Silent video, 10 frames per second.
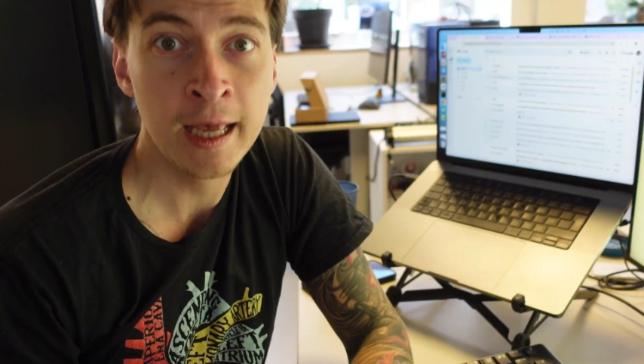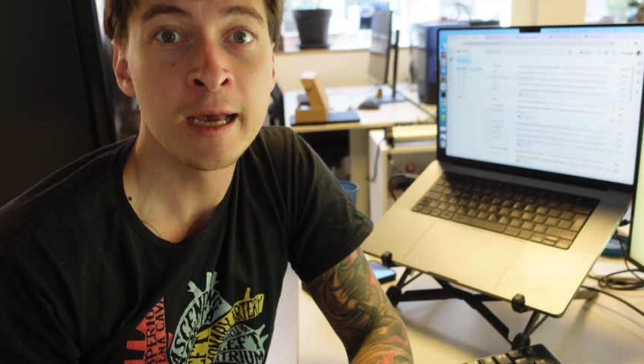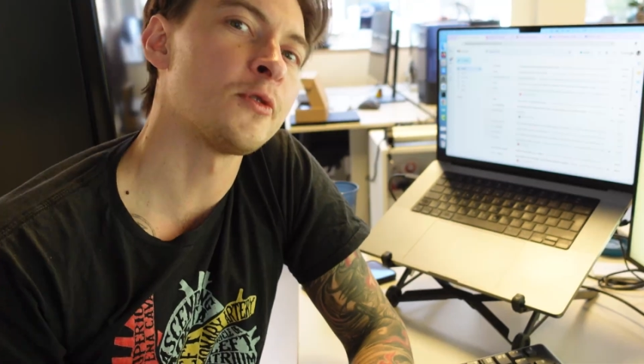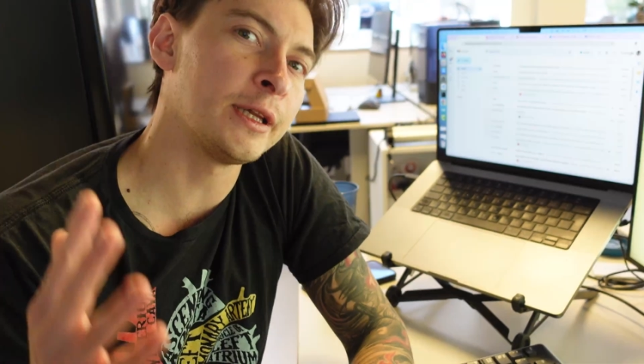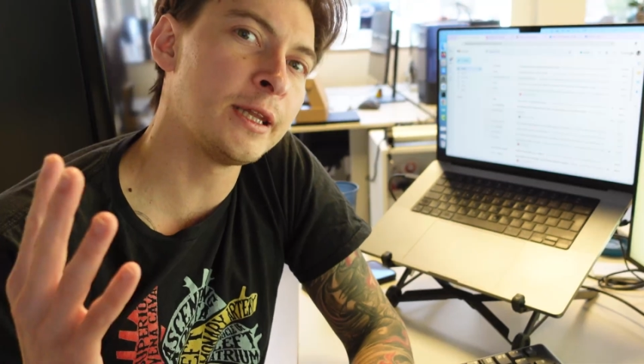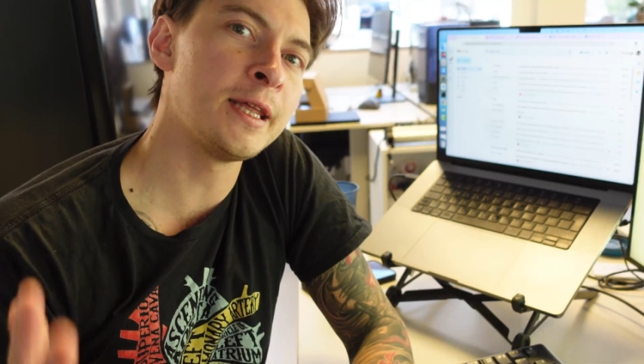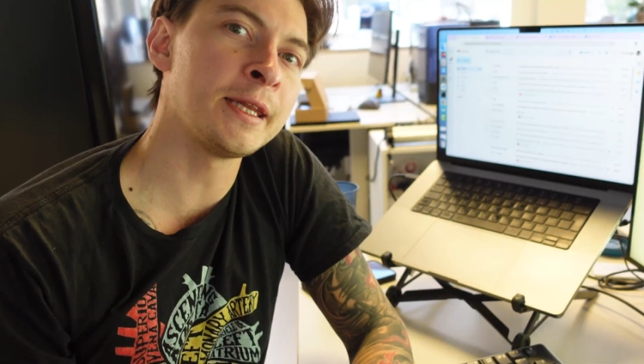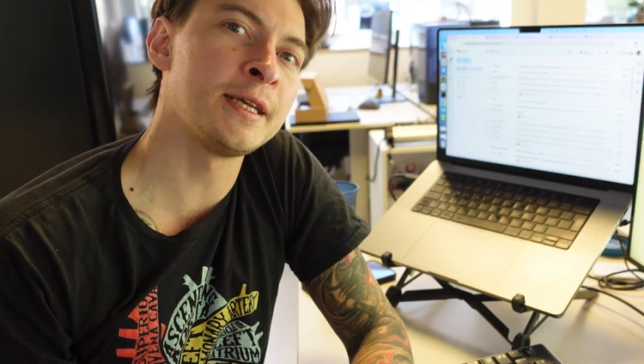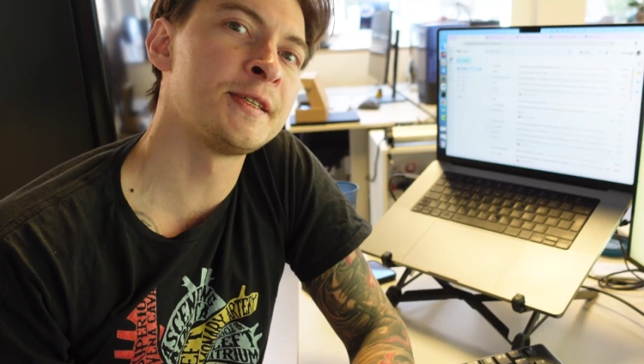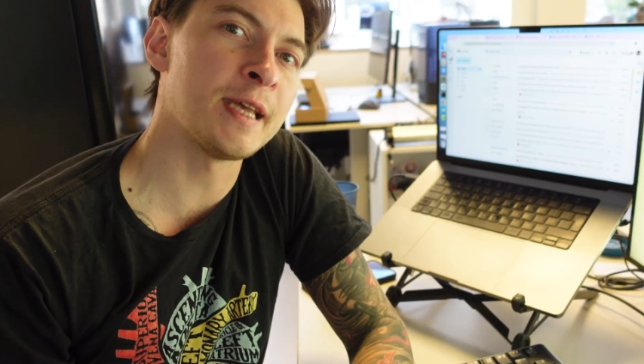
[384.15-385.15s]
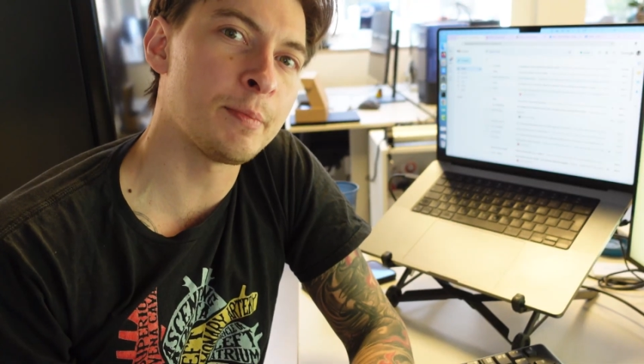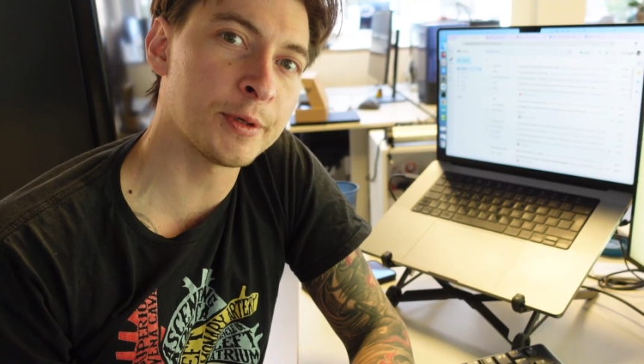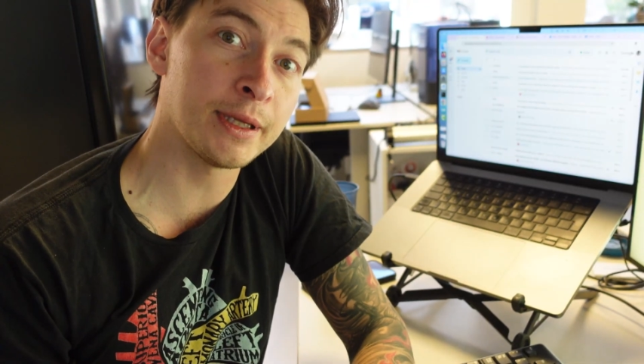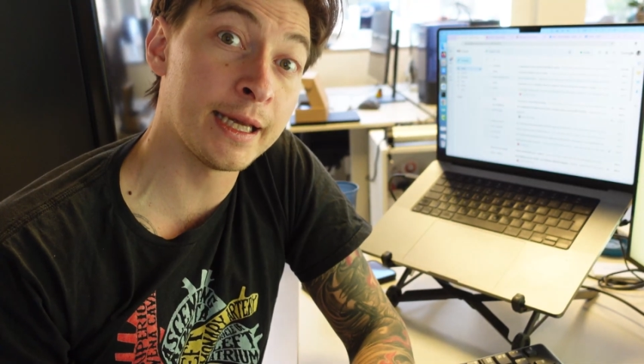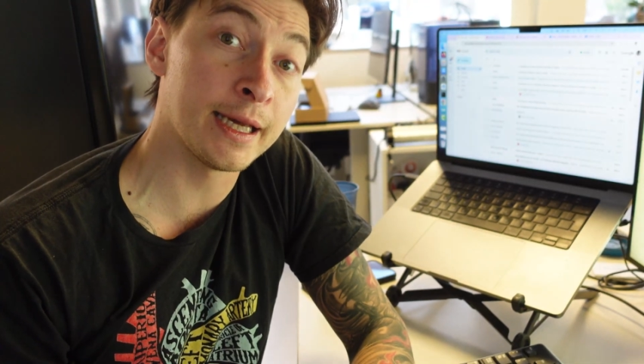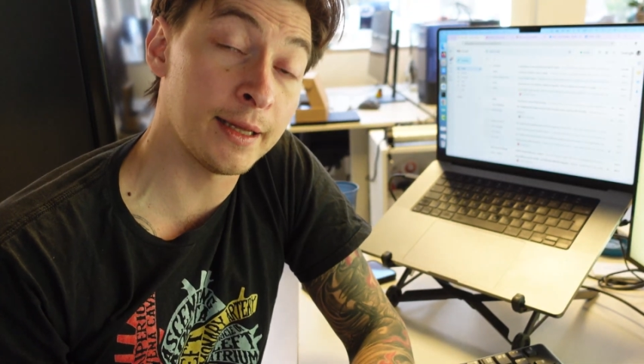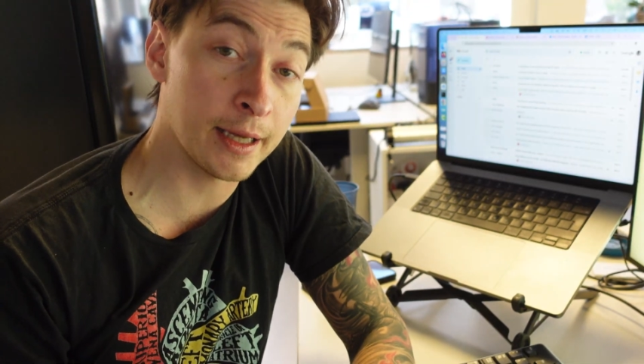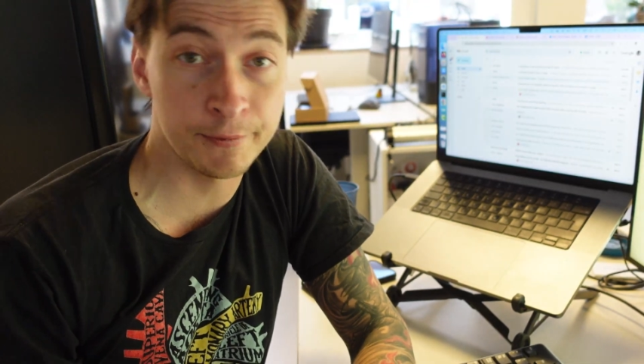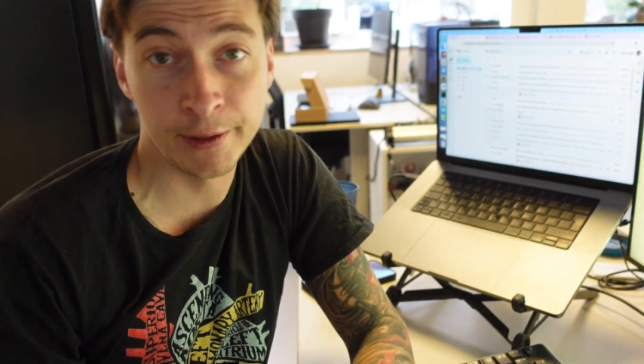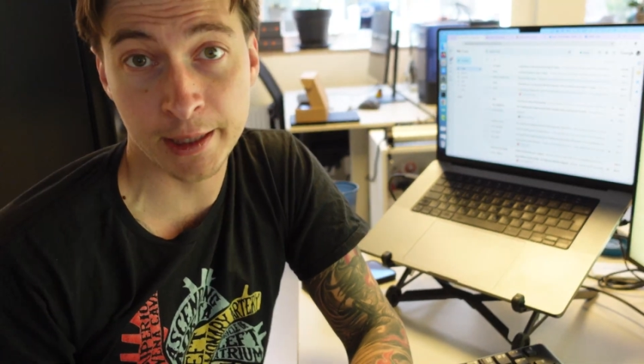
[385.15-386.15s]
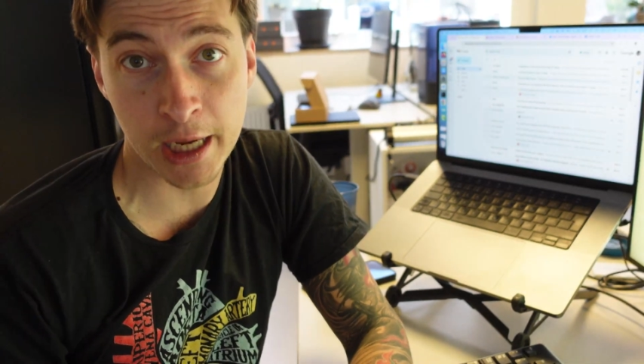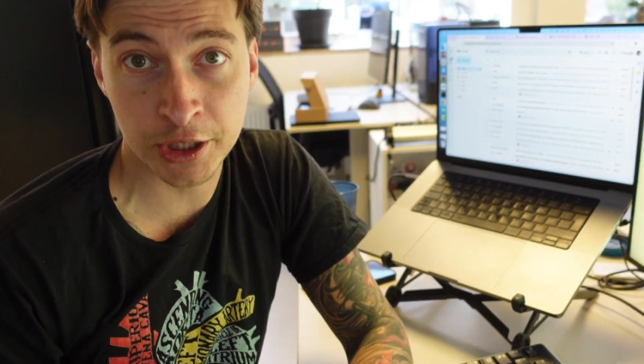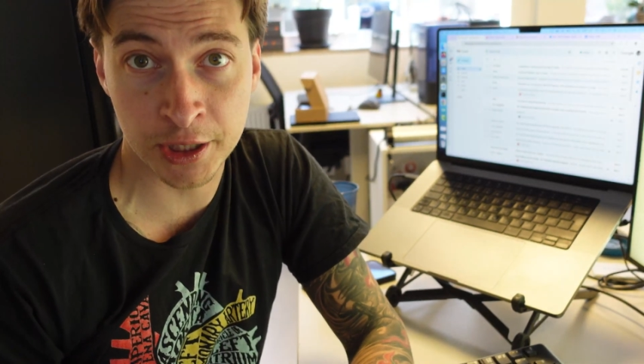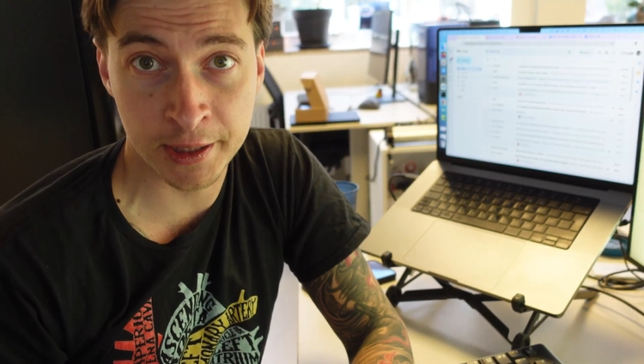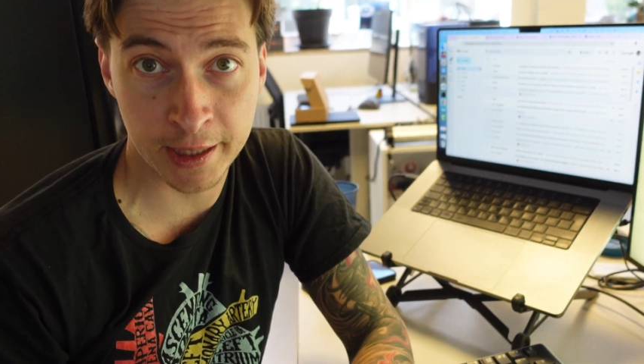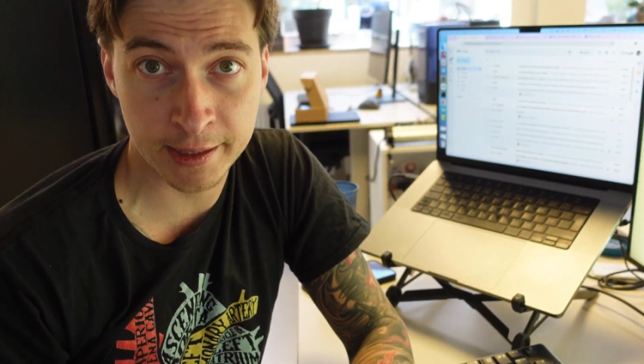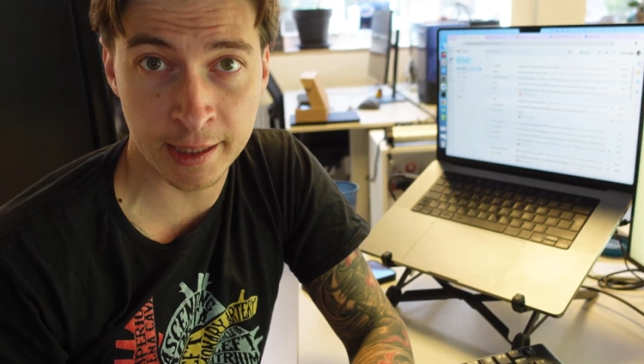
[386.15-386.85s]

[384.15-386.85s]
rather than separately collect validation data.